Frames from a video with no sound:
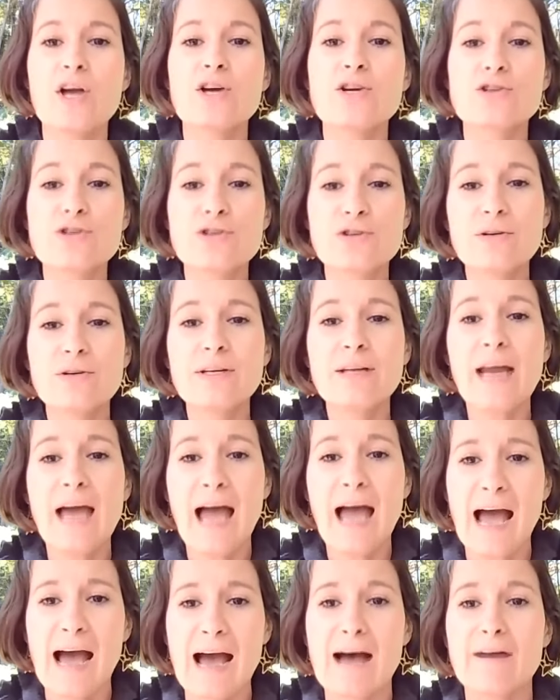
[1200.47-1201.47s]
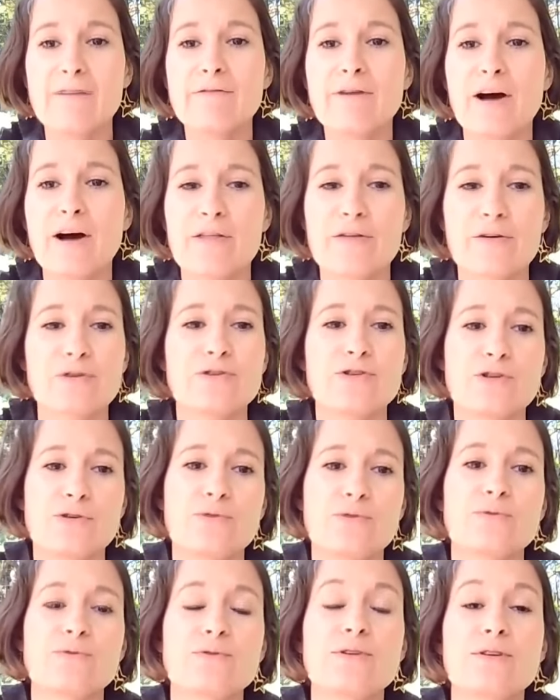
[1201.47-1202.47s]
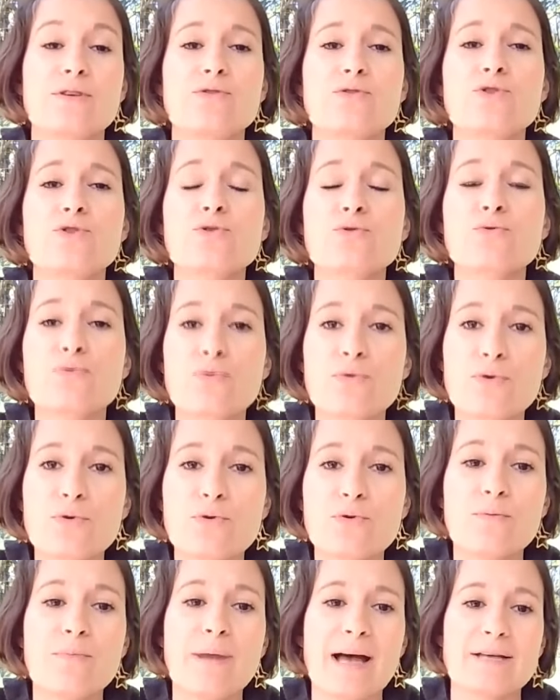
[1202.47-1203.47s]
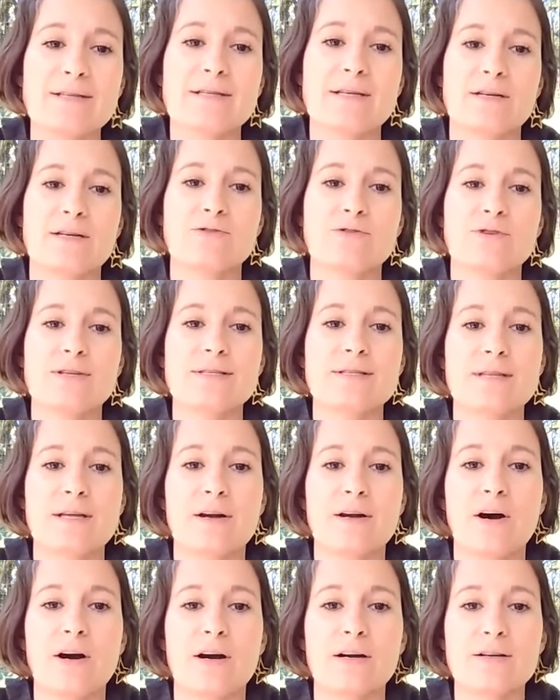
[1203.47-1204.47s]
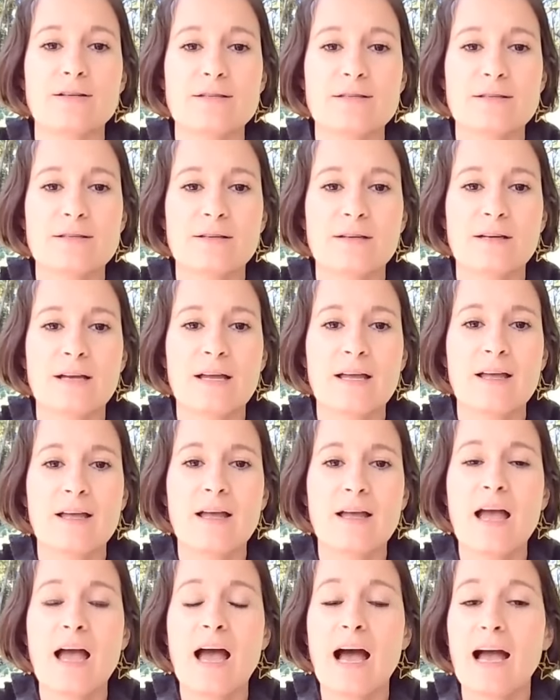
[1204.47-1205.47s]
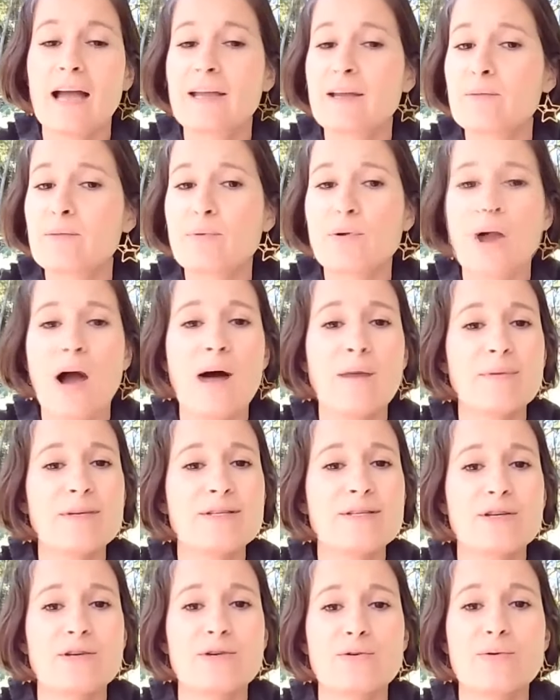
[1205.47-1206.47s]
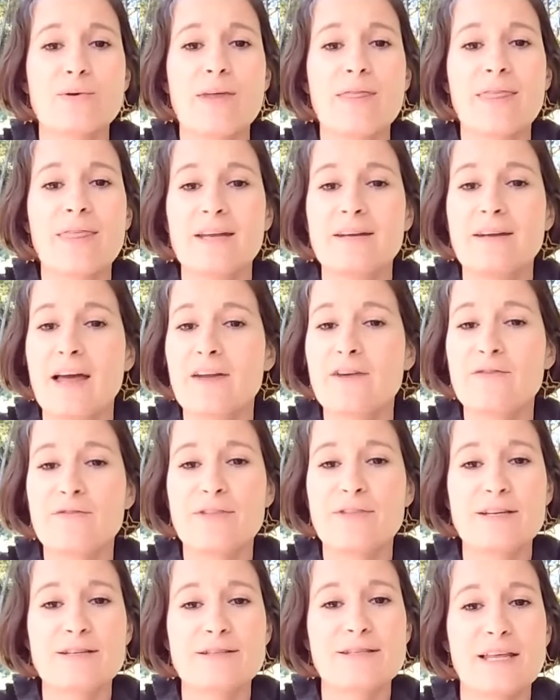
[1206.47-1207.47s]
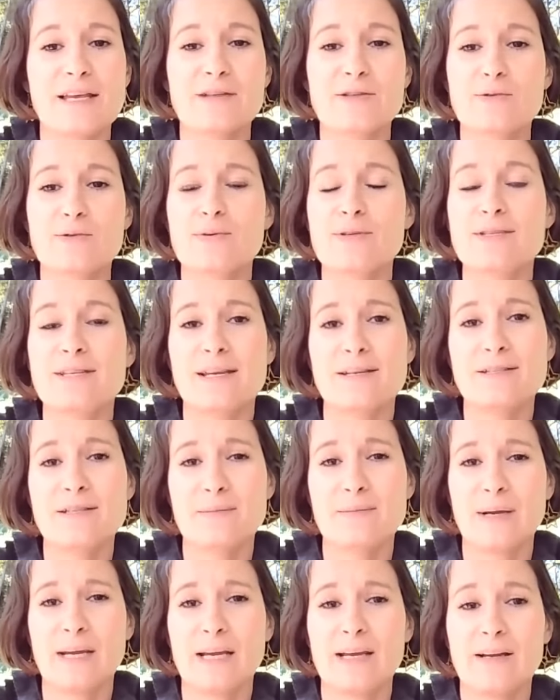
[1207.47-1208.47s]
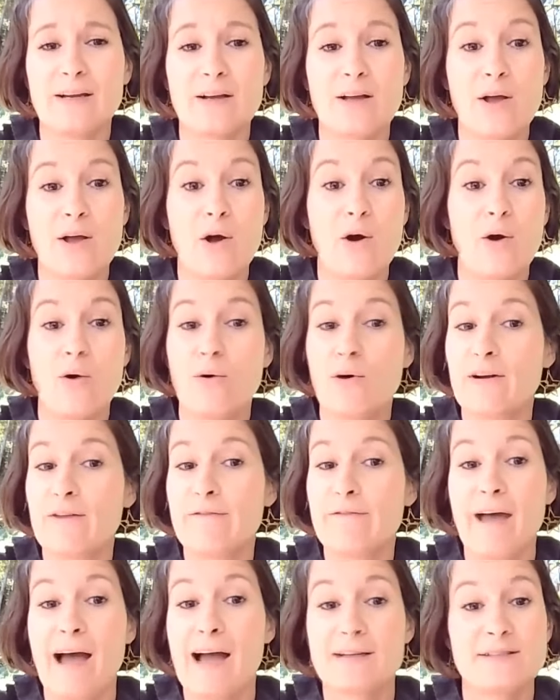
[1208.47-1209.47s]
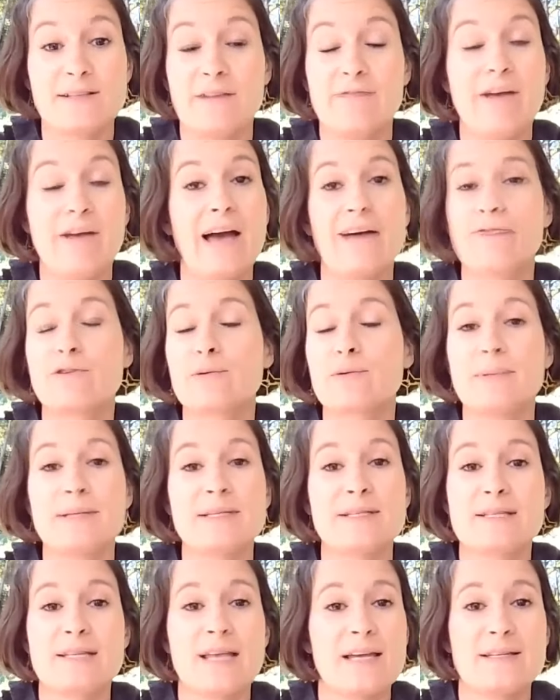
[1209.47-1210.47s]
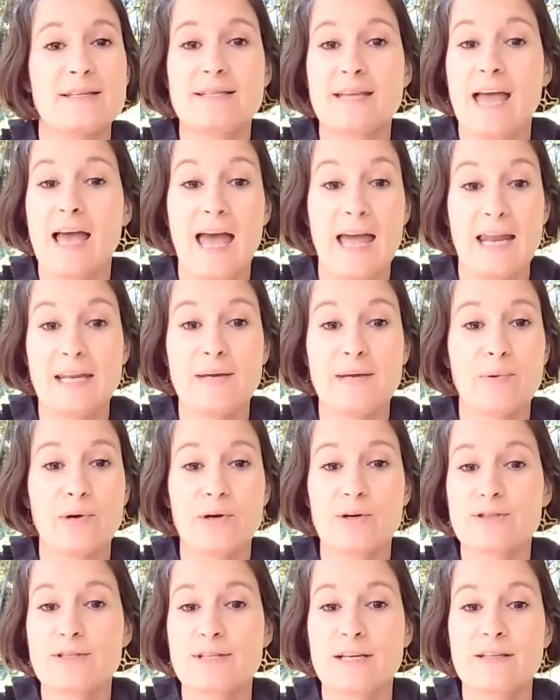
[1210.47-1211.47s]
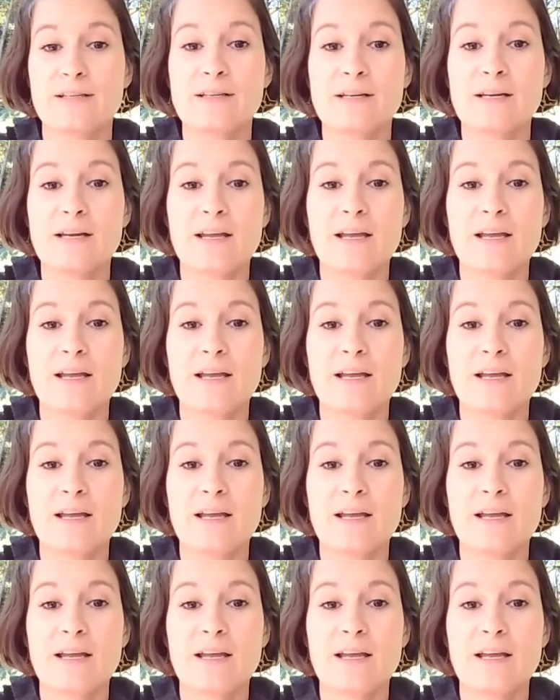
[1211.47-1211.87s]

should have other Jews' true best interests at heart. I can promise you that none of these things were said to me, or in fact have ever been said to any person,